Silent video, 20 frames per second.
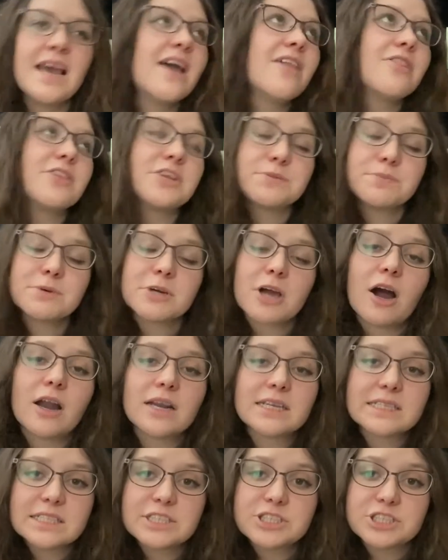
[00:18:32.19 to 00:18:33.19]
This book
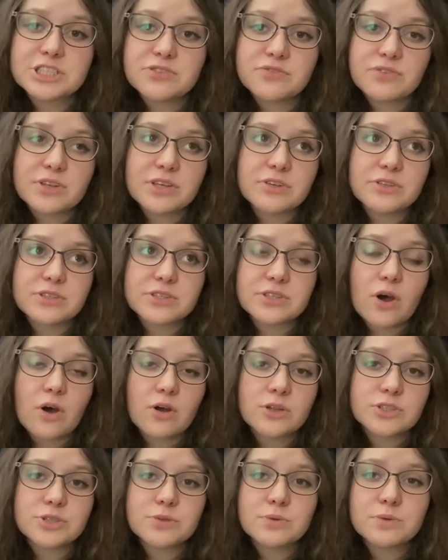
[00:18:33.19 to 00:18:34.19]
honestly just feels
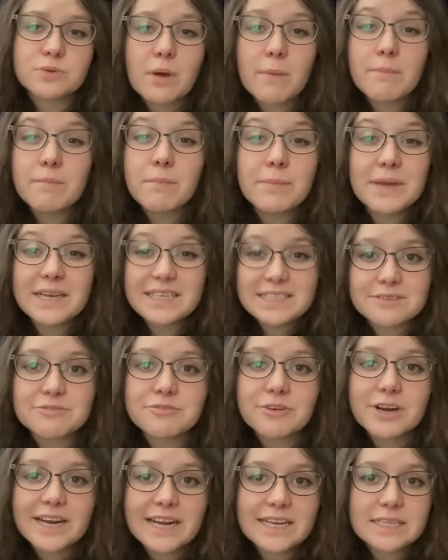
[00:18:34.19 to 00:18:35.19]
also a bit
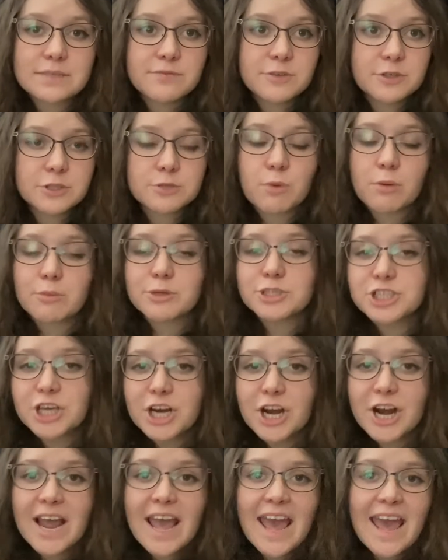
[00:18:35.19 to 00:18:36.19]
different. It feels more
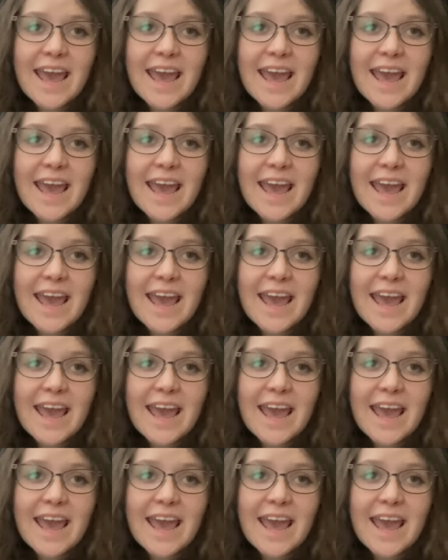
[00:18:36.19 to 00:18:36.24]
mature.